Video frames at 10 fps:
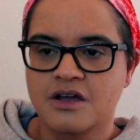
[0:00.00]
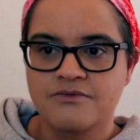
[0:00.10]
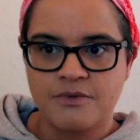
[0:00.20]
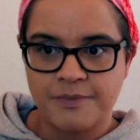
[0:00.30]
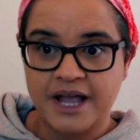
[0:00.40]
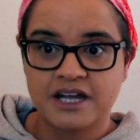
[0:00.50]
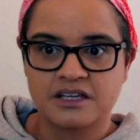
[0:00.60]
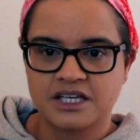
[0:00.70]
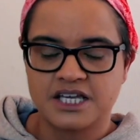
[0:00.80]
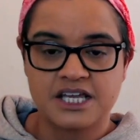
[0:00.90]
Rebecca
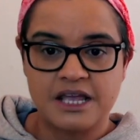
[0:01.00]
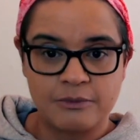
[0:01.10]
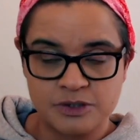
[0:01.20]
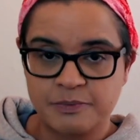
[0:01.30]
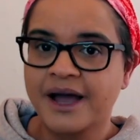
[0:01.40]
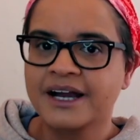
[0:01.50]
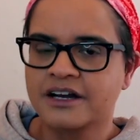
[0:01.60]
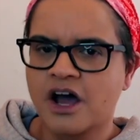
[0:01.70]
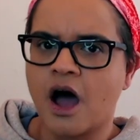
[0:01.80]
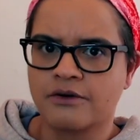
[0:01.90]
that he... It was bad
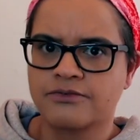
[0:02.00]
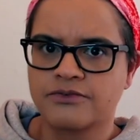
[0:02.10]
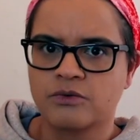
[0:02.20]
enough.